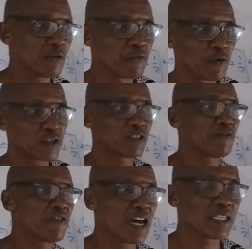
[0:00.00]

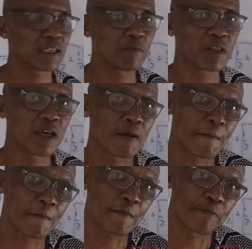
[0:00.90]
falsify something.
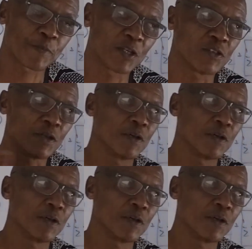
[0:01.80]
You see,